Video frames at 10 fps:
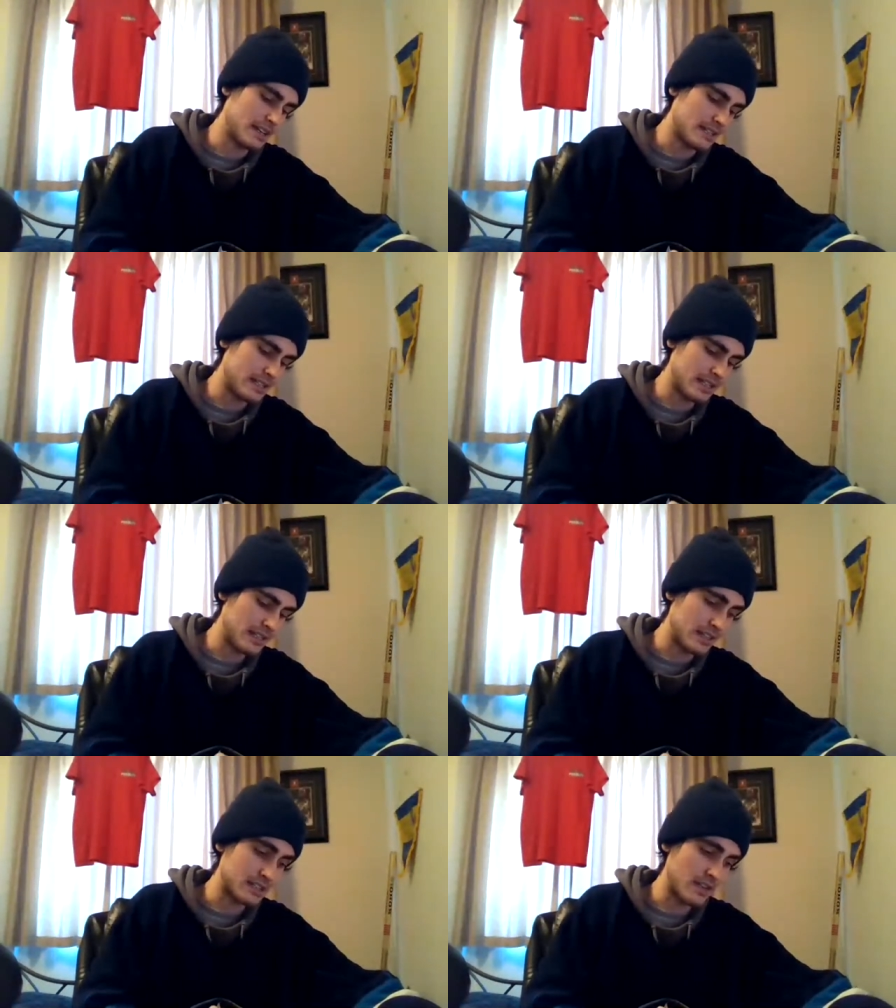
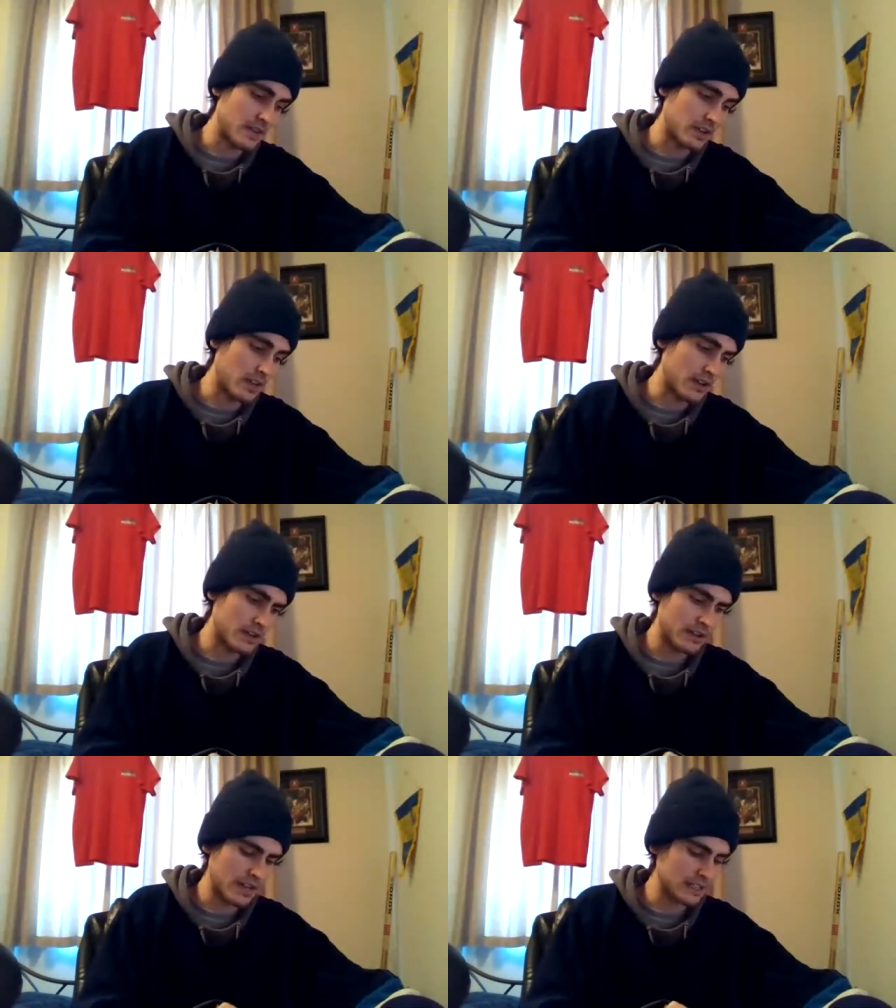Sticking at 7 o'clock
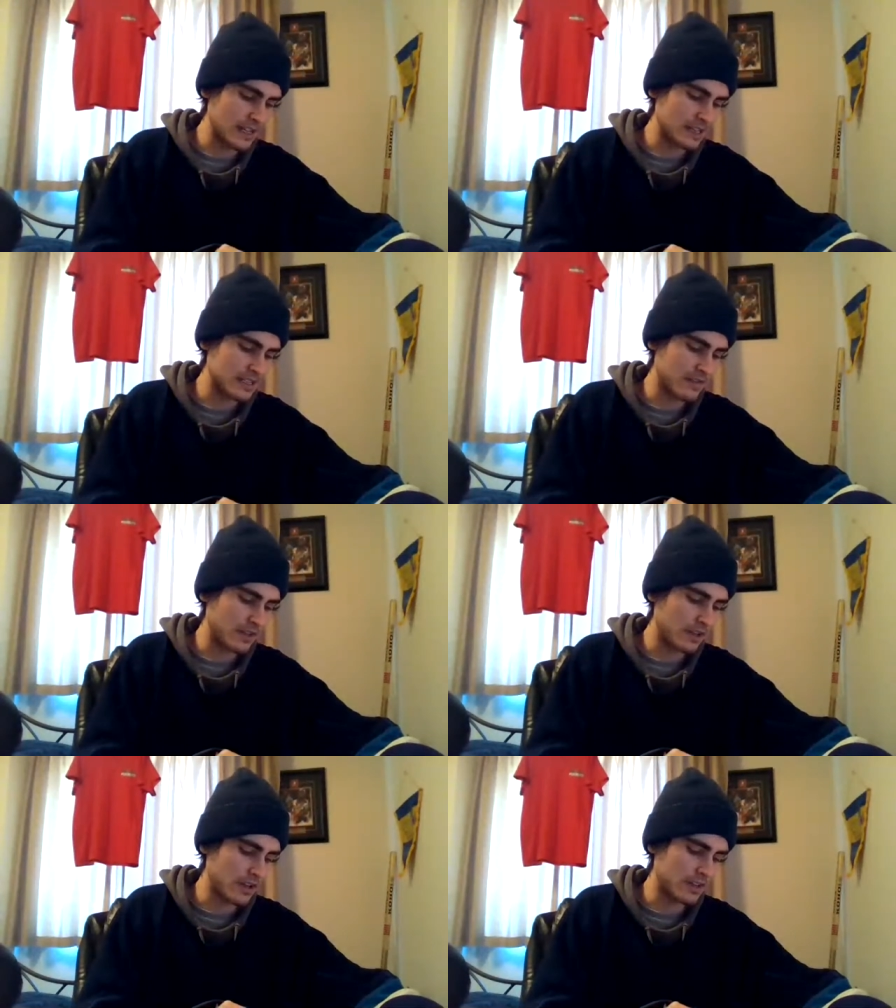here, guys. Last 7
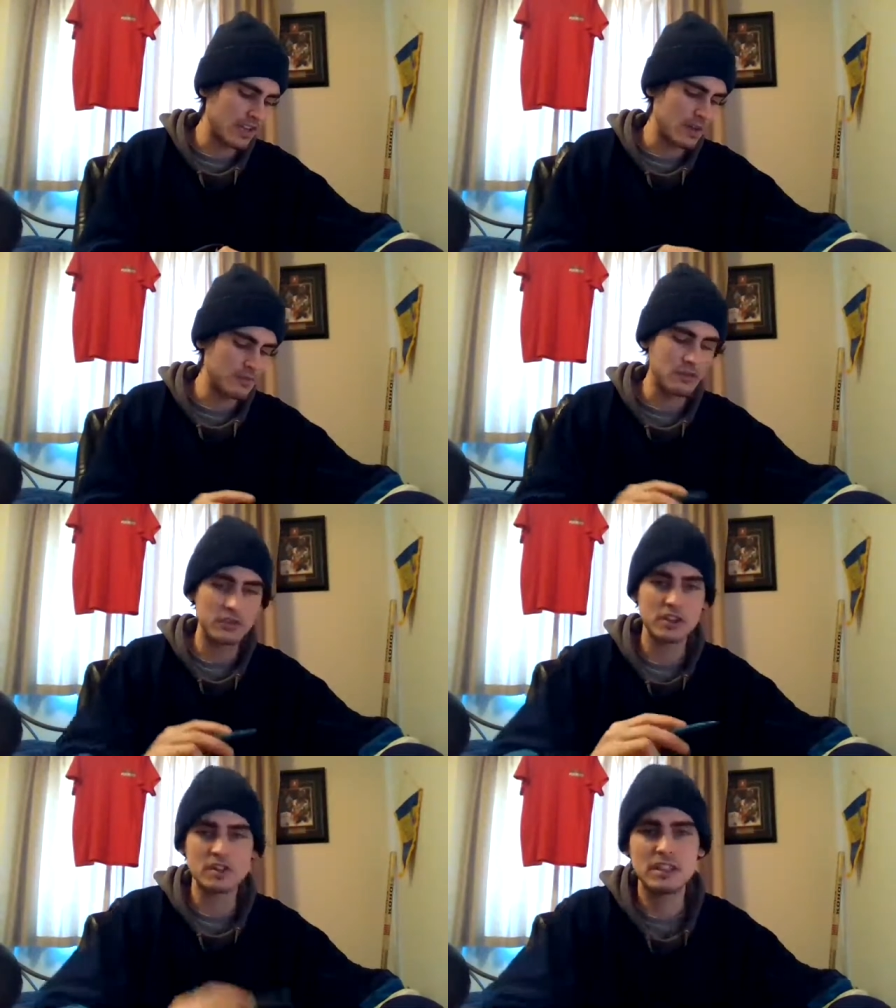o'clock game, New
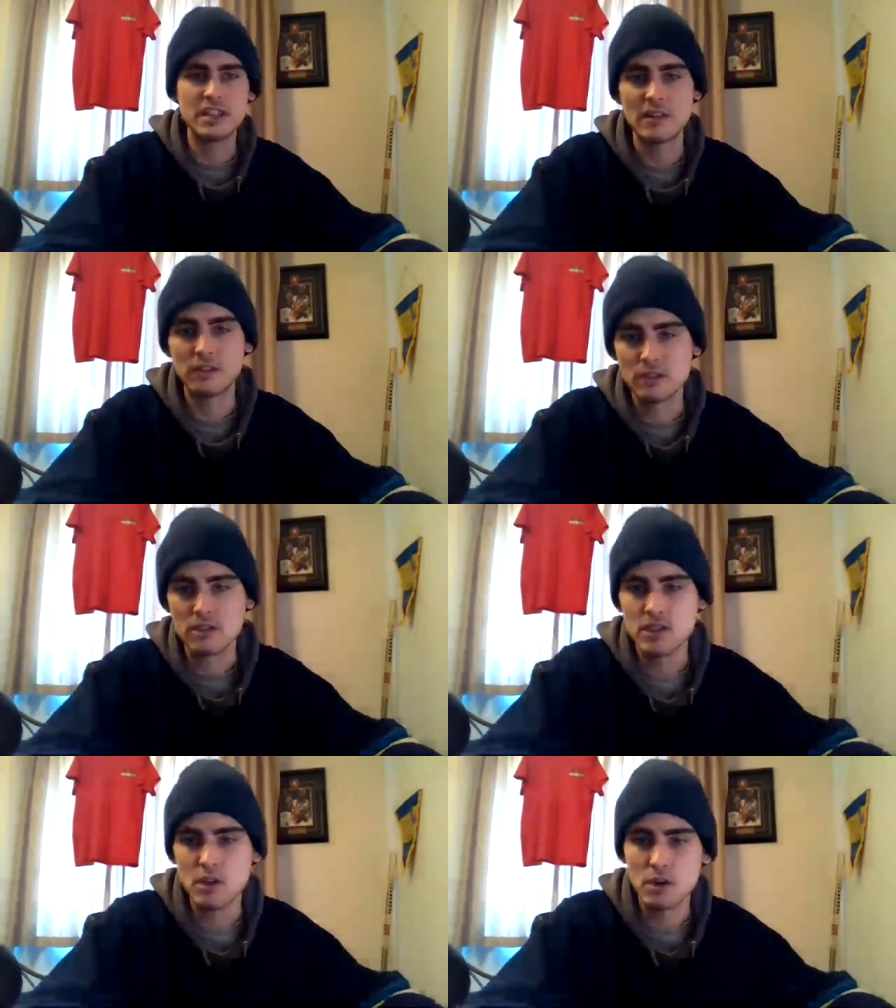Jersey Devils,
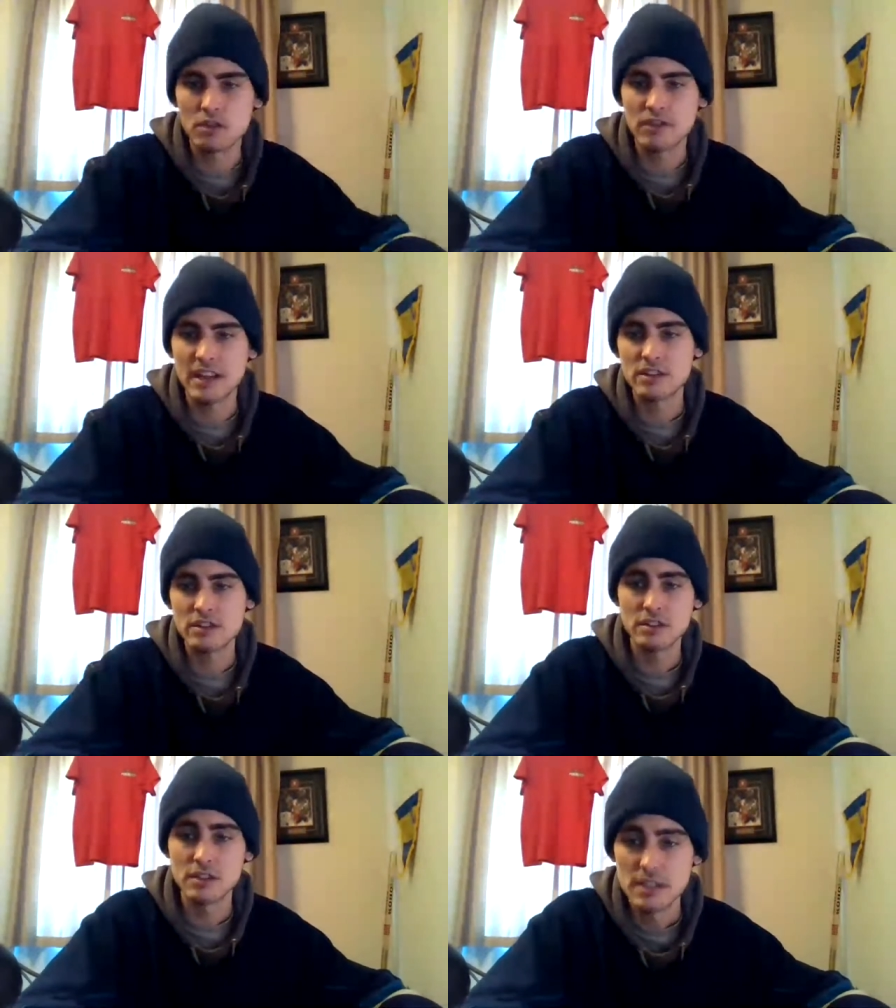New York
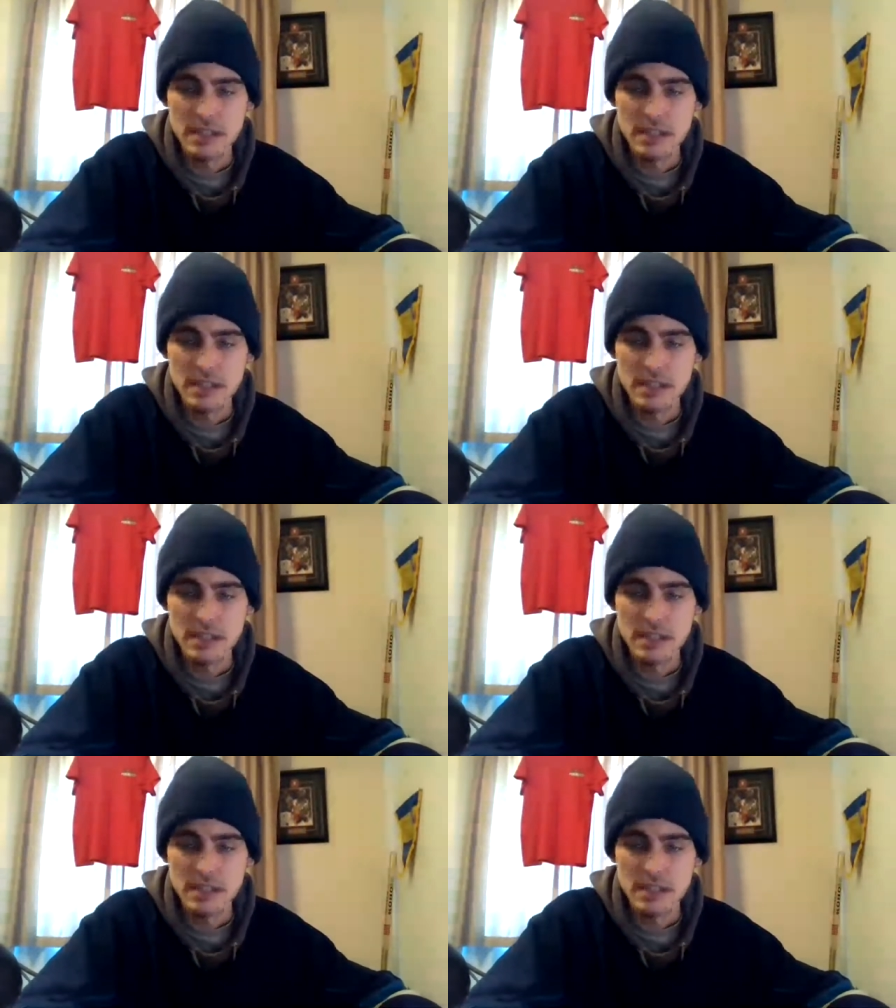Rangers.